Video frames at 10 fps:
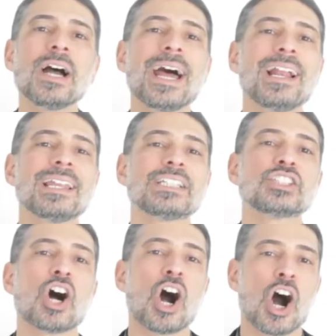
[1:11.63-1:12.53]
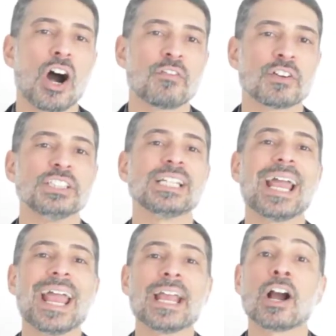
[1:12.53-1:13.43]
Analytics offers
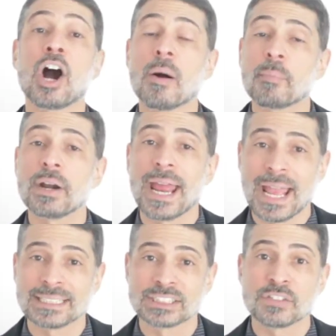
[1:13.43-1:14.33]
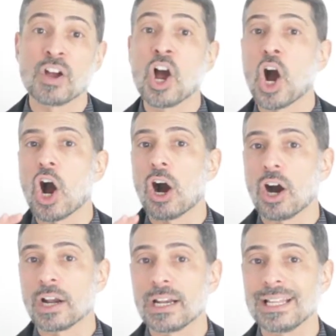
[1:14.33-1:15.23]
a comprehensive
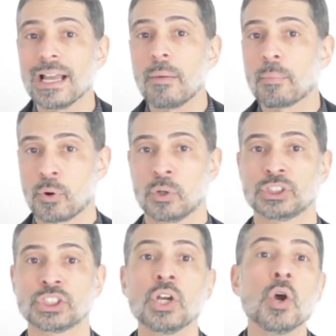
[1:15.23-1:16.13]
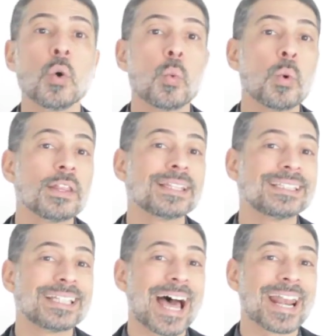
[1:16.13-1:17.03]
auditing approach
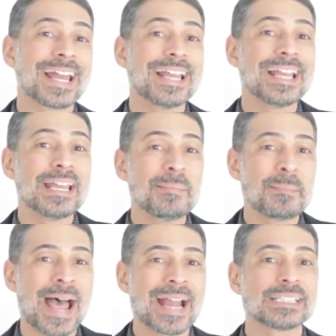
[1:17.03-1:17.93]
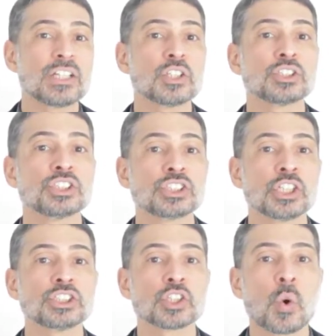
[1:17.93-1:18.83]
with data impacting the
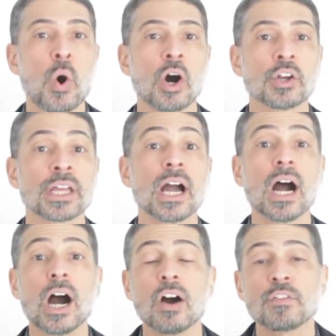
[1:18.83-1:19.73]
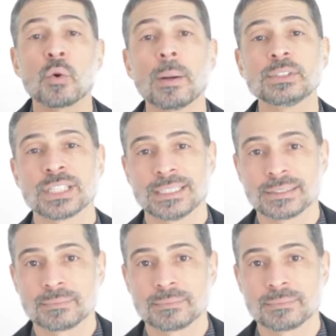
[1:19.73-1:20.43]
search quality of your website.